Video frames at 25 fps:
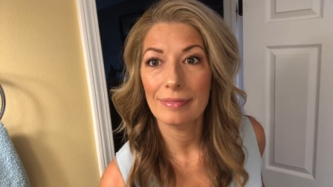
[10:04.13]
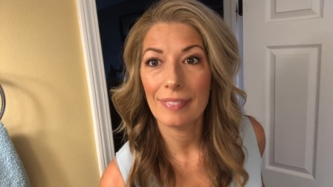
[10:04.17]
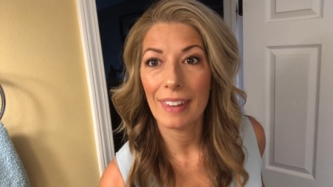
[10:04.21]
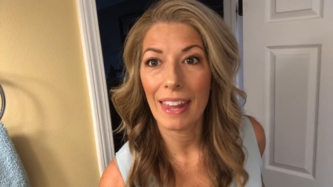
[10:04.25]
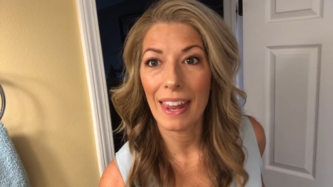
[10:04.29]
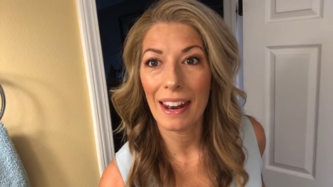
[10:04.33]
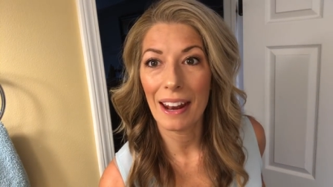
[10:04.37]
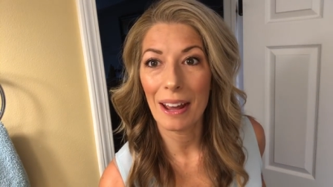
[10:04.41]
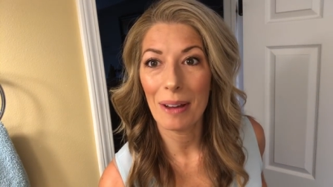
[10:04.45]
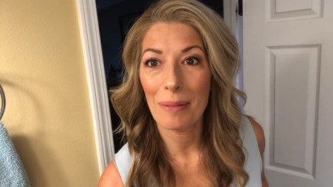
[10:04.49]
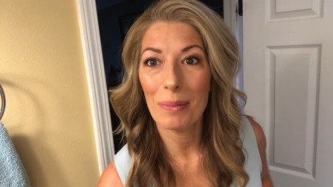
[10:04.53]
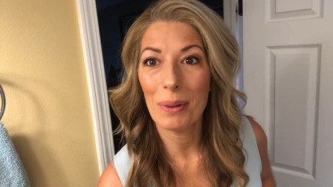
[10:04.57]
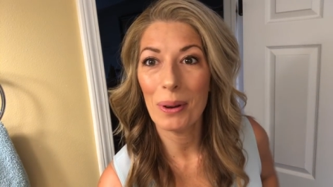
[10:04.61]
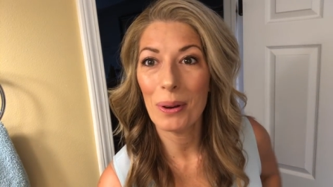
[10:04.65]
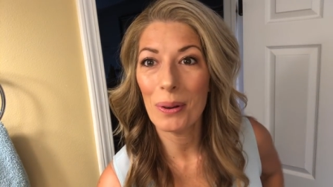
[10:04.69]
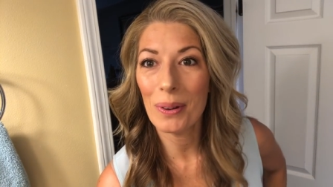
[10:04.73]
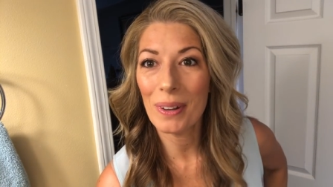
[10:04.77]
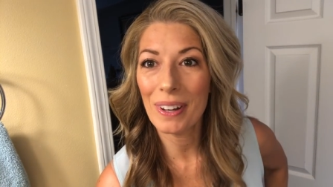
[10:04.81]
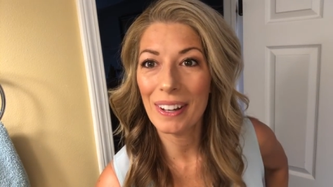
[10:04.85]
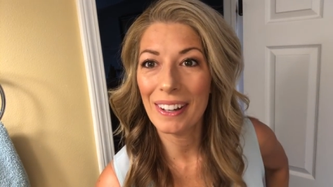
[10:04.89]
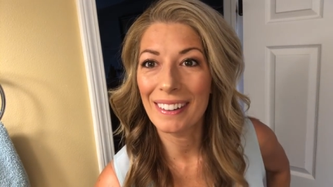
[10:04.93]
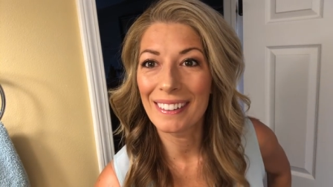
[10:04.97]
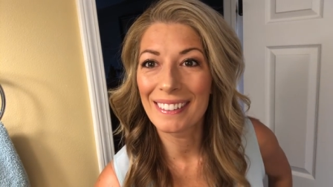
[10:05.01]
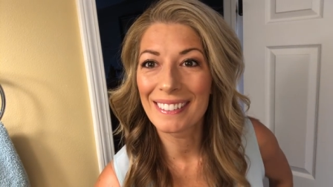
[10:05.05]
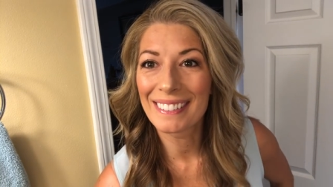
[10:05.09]
And I'm
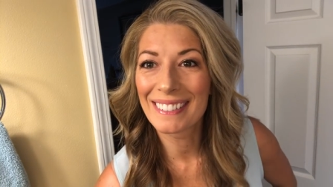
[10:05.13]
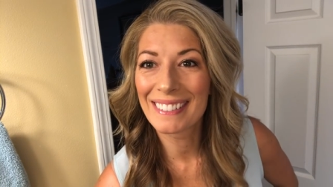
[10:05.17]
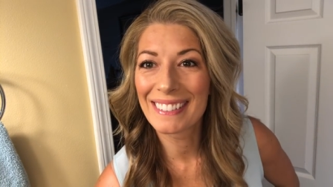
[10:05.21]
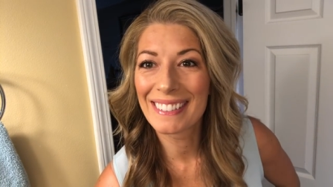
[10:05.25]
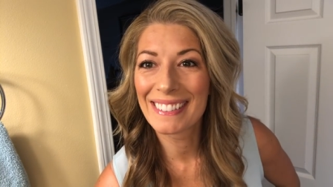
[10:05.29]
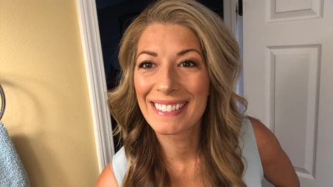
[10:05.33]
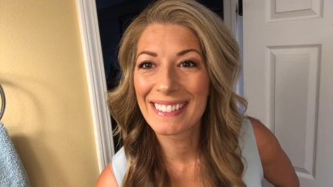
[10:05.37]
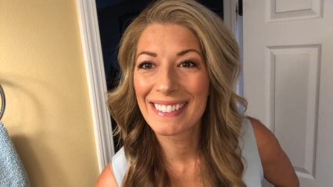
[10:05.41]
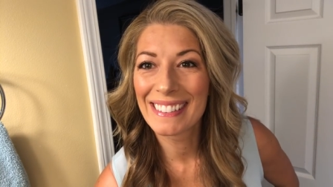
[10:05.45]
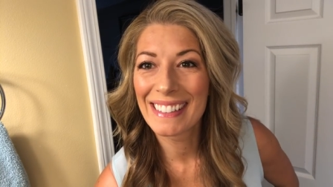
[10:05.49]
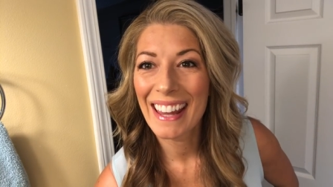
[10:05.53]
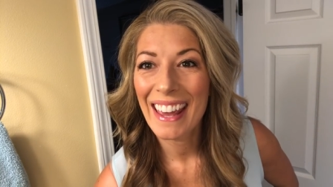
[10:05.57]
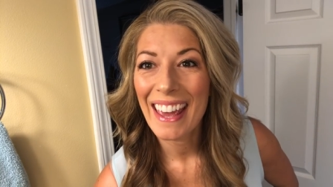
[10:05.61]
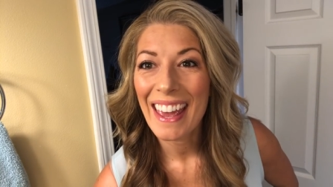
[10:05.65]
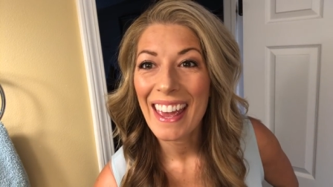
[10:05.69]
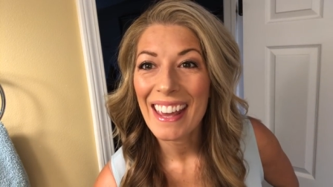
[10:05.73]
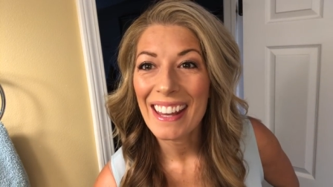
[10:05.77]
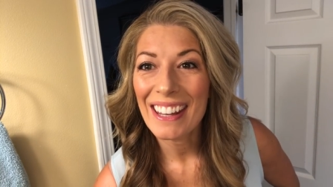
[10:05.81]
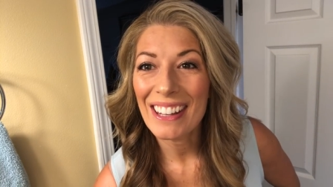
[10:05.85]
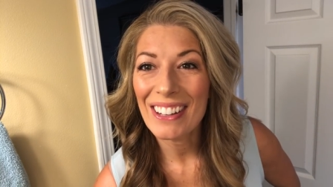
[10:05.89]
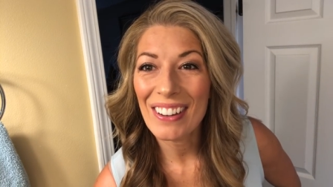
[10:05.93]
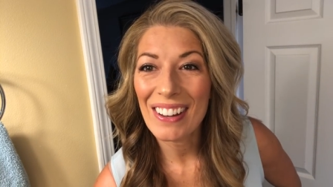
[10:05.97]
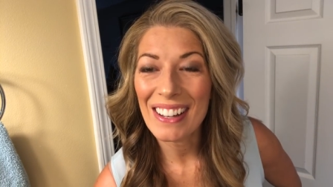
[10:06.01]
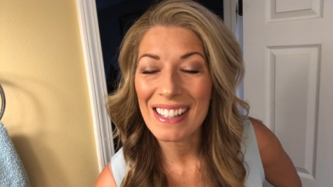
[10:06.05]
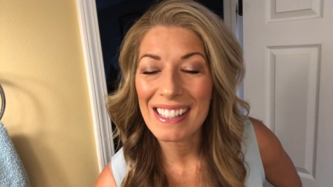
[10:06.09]
golden.
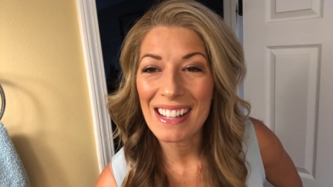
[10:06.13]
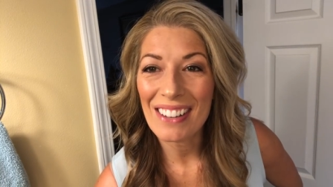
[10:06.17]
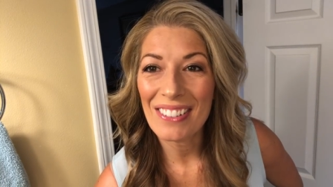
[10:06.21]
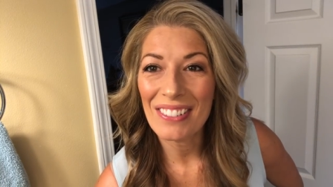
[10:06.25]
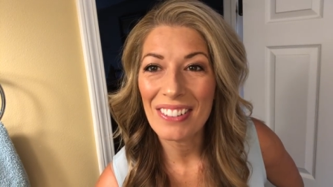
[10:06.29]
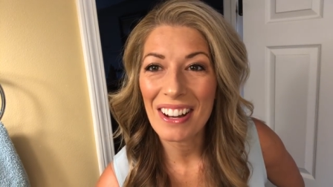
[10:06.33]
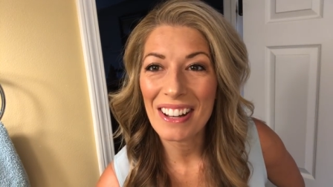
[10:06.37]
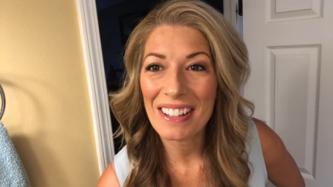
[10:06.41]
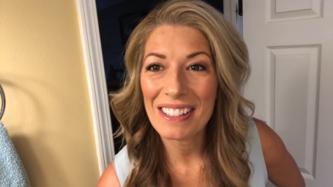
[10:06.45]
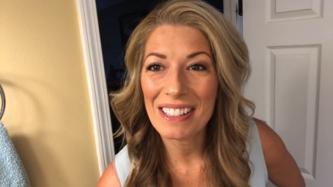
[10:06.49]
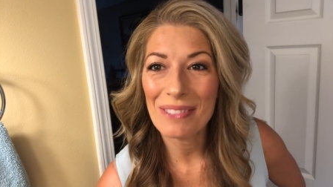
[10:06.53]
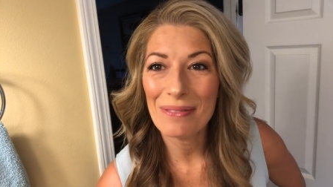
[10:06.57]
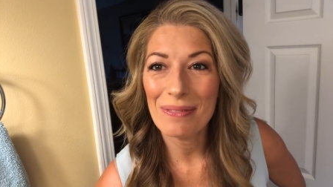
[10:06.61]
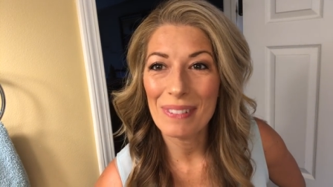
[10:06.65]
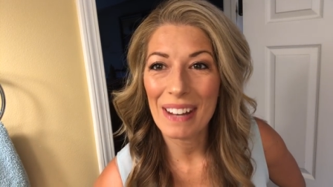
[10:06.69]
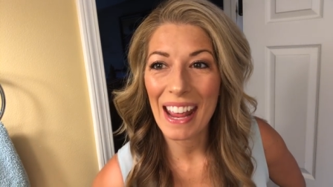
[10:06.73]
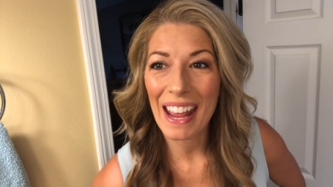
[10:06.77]
You guys have an awesome